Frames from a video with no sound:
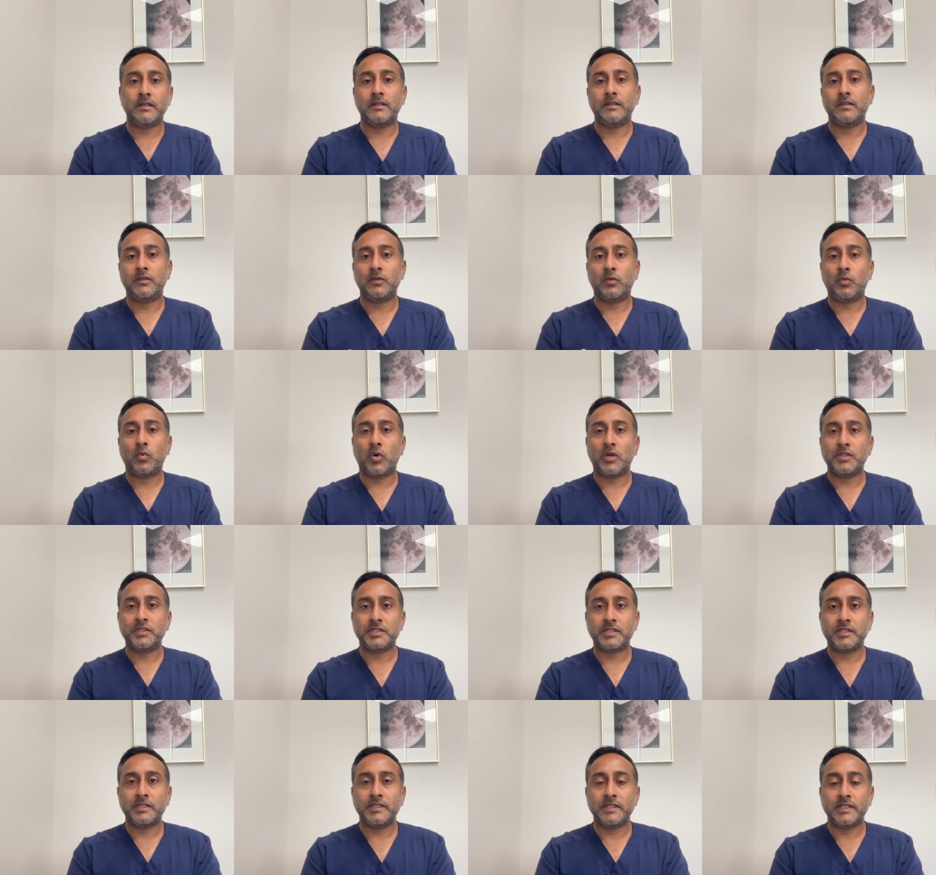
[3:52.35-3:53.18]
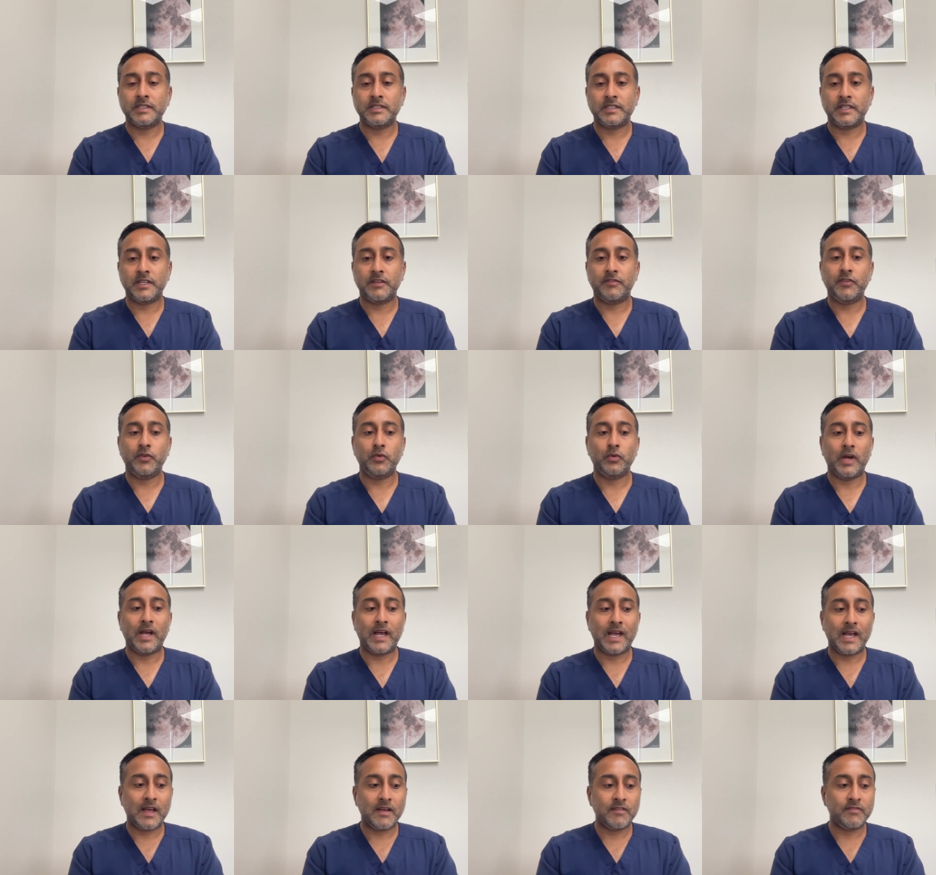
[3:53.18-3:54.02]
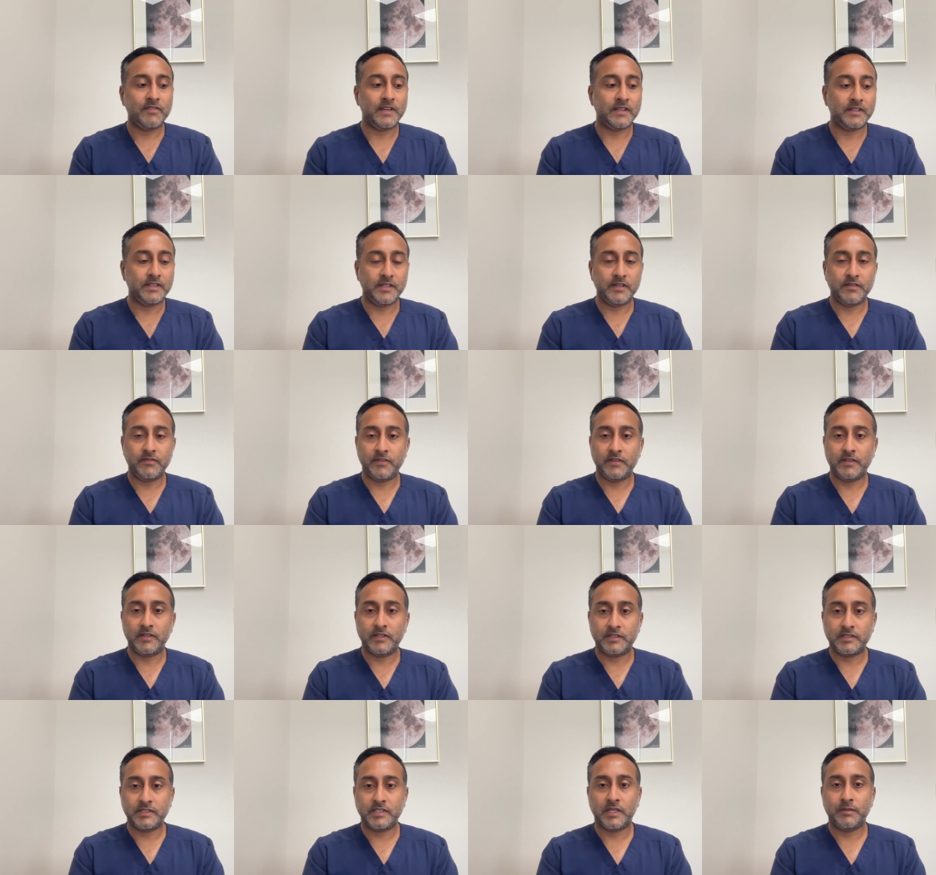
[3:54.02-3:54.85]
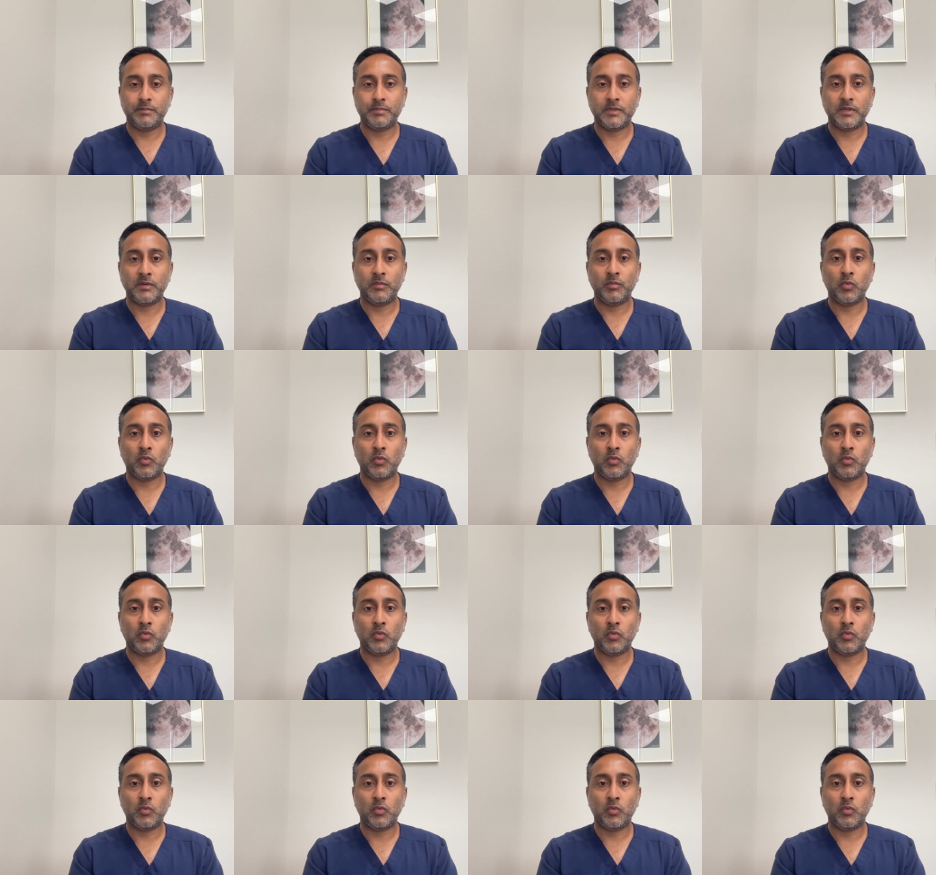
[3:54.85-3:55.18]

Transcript: the question is, if you have a deviated septum,